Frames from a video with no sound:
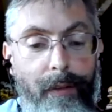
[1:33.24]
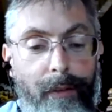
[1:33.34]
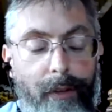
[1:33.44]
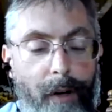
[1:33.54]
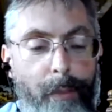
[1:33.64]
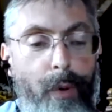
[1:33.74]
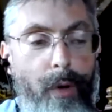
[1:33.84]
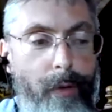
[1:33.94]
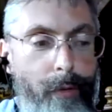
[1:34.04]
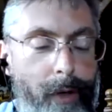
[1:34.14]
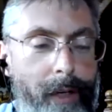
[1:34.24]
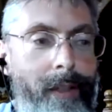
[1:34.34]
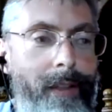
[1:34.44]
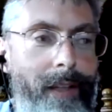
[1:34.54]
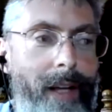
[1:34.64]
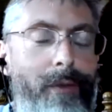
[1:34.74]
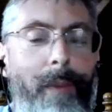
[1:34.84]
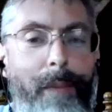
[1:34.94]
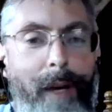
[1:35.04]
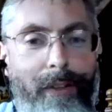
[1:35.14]
start Portal 3. That's
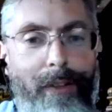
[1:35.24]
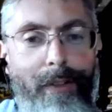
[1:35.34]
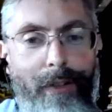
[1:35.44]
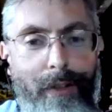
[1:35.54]
my message